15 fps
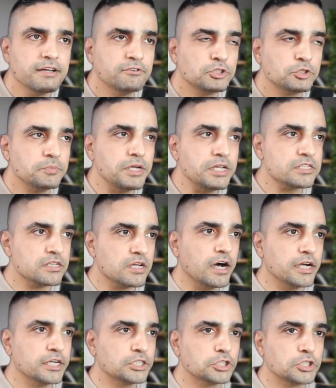which means
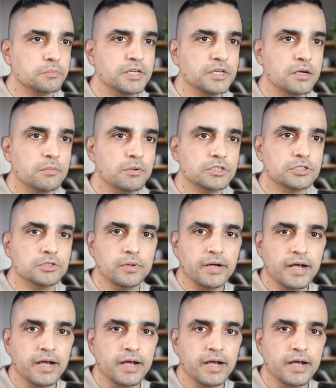I should be able to